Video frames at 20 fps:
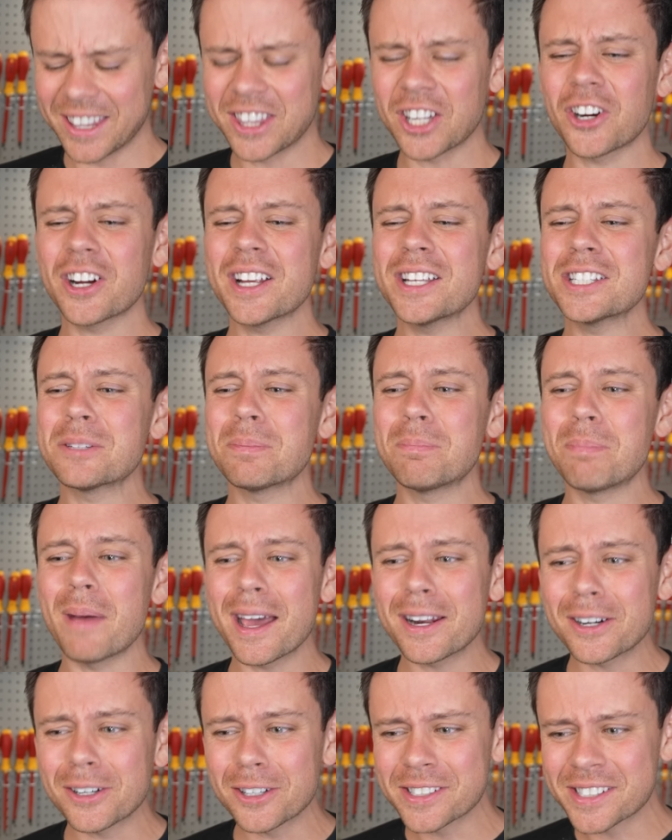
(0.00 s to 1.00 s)
there is
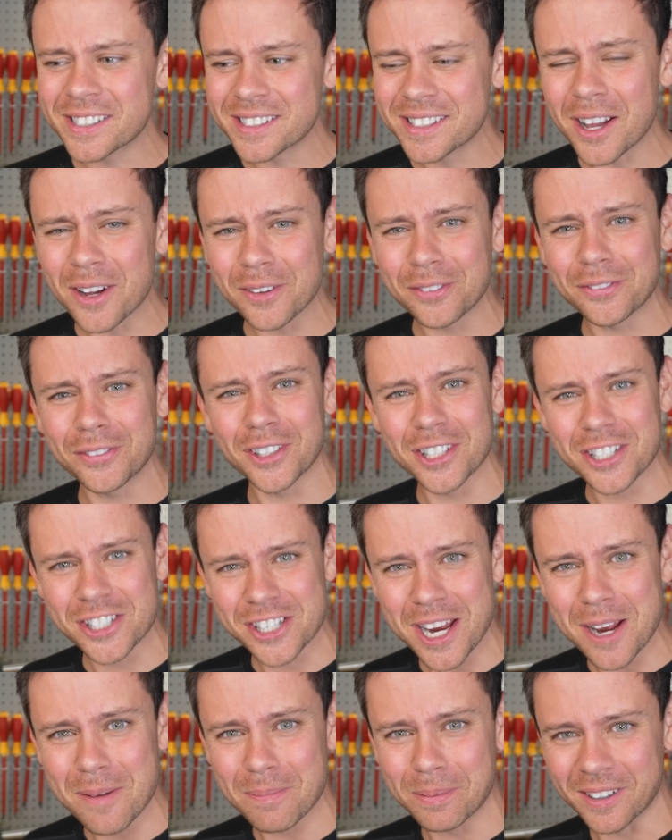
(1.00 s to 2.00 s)
better stuff for
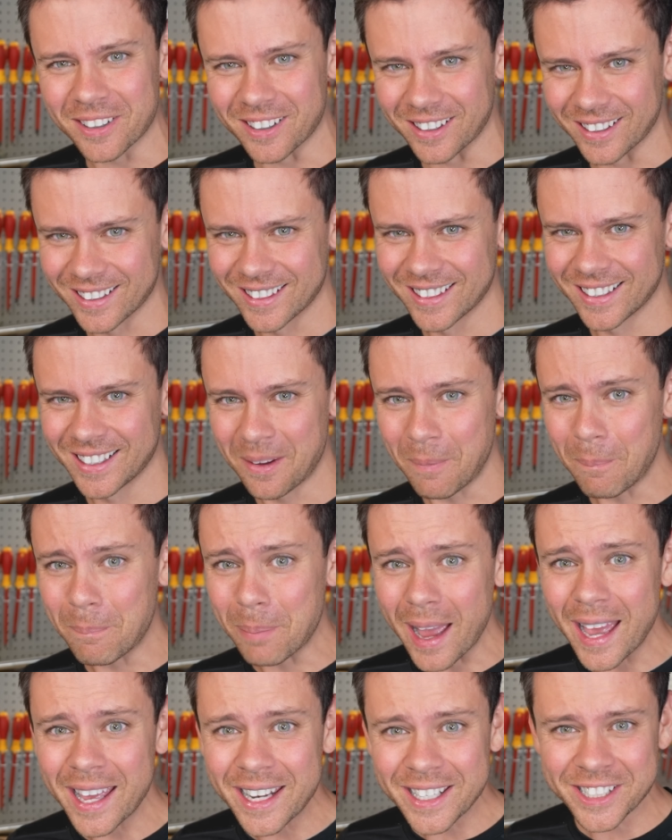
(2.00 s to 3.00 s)
cheaper.
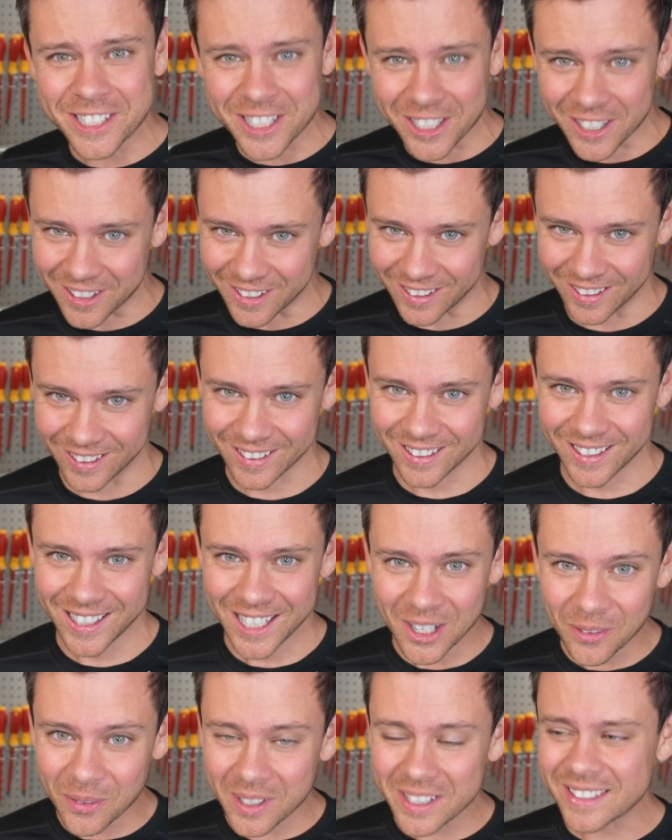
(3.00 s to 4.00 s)
Better
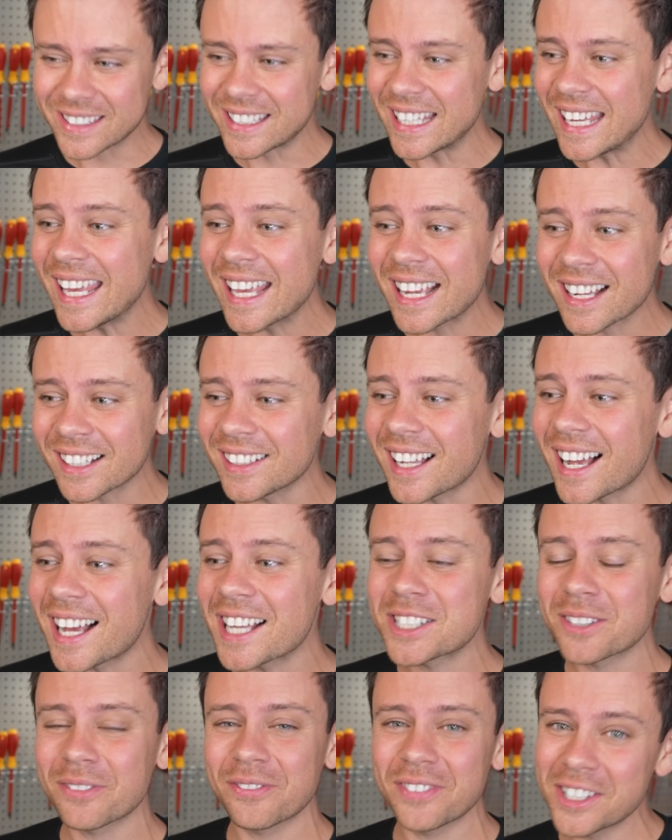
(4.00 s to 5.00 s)
with
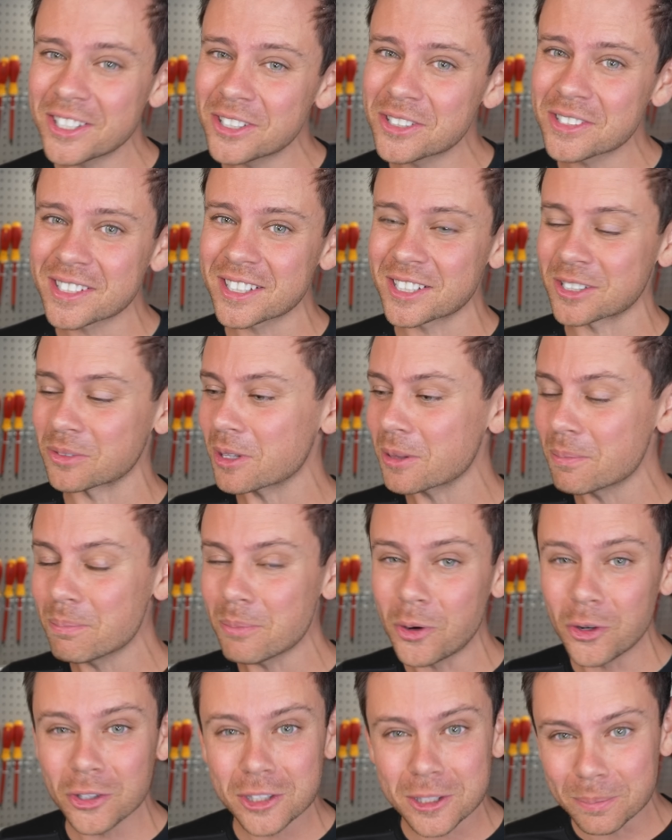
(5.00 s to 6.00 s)
T-class fuses, with
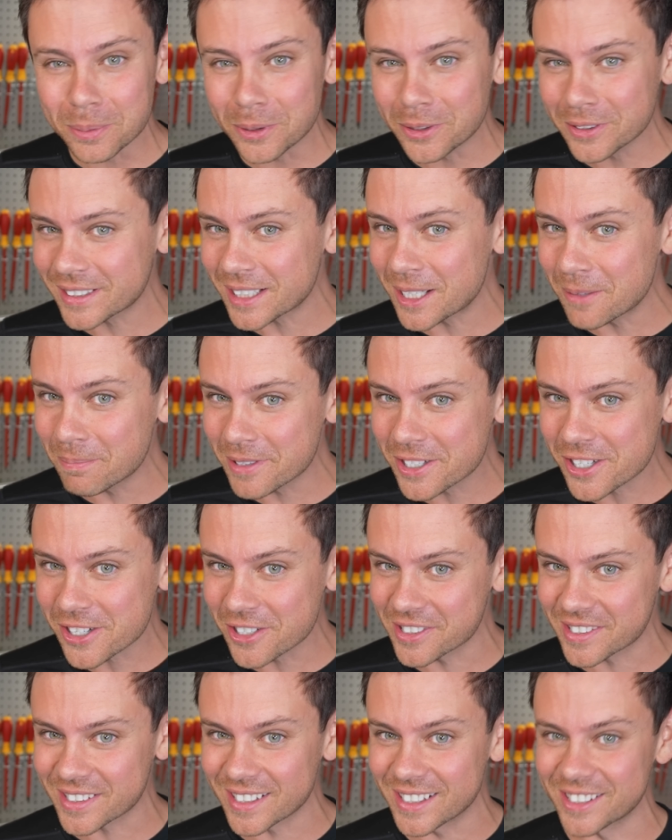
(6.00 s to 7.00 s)
multiple
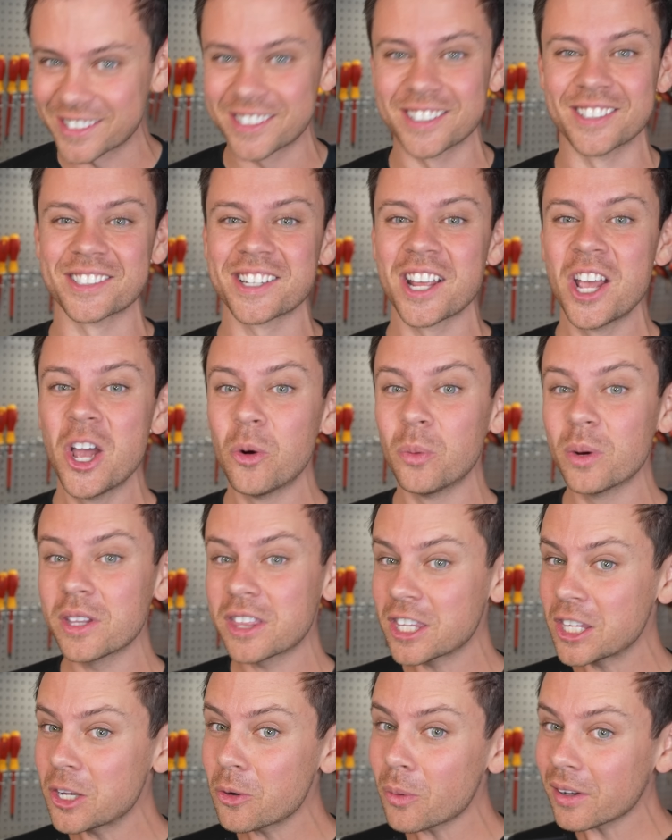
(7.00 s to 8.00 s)
temperature sensors,
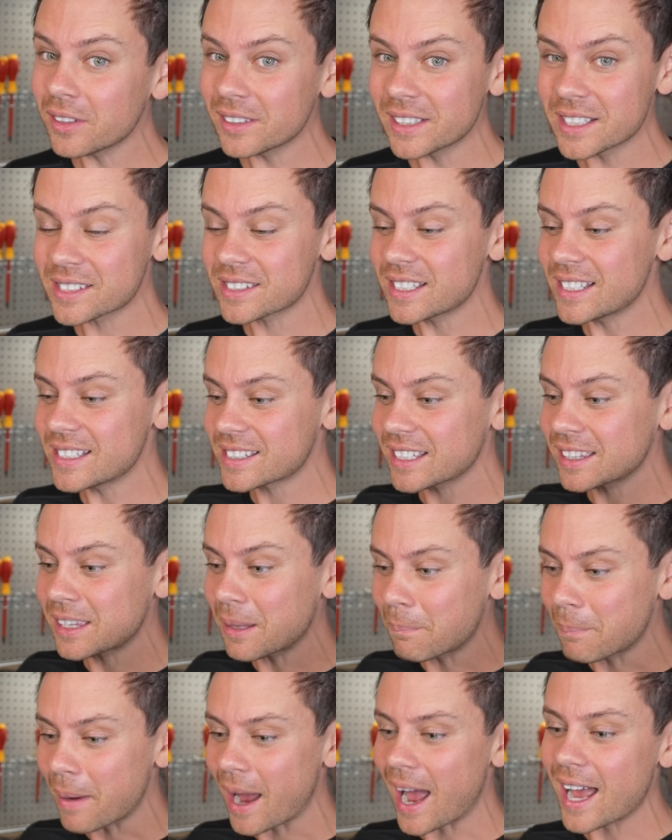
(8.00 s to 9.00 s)
with UL listings at
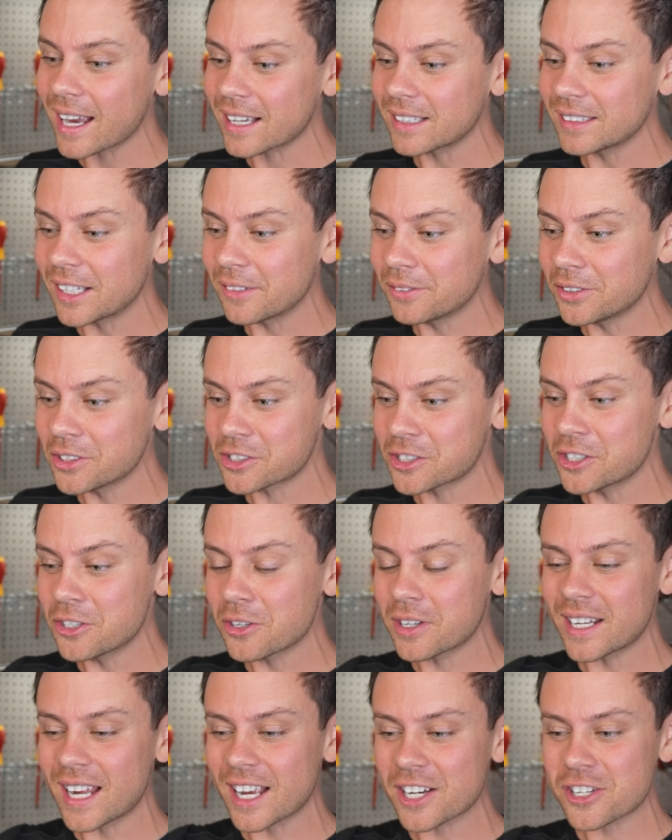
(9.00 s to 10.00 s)
the pack level so
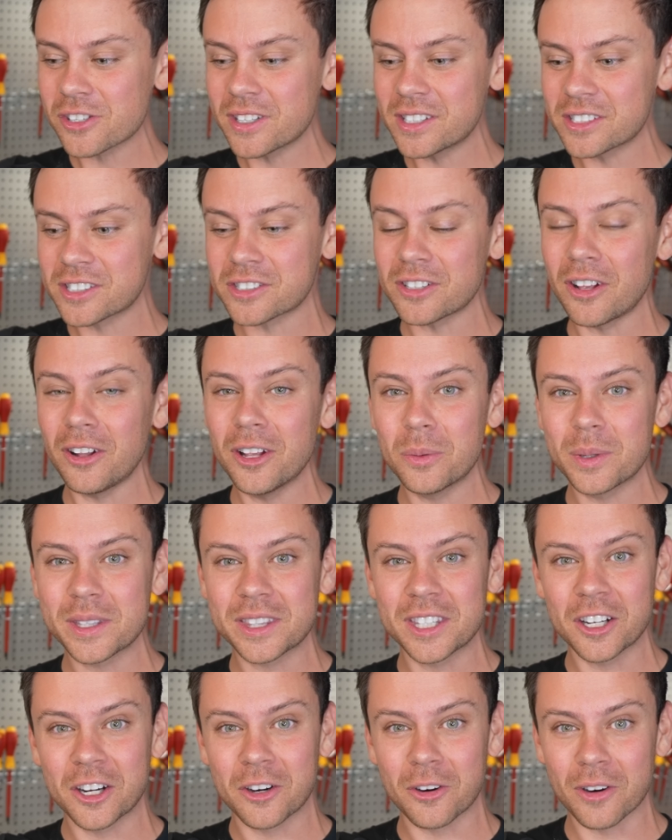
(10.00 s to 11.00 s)
you can actually install it
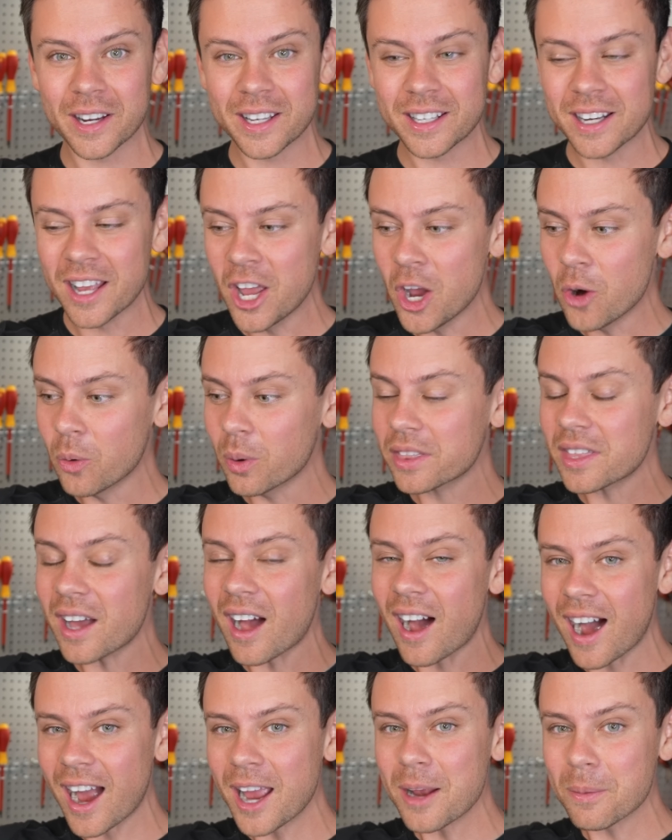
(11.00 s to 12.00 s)
with the grid with a
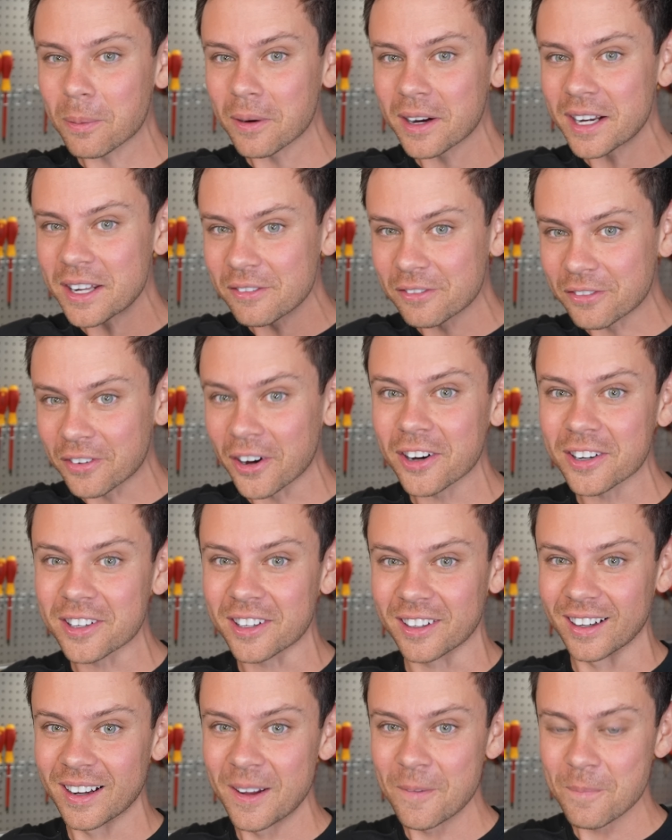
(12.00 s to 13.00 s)
hybrid
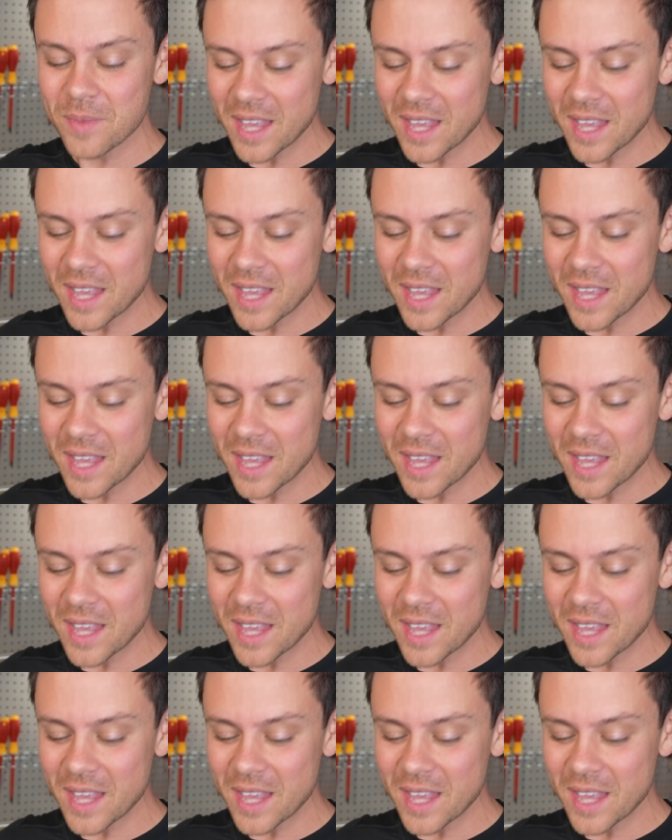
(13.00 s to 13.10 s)
inverter.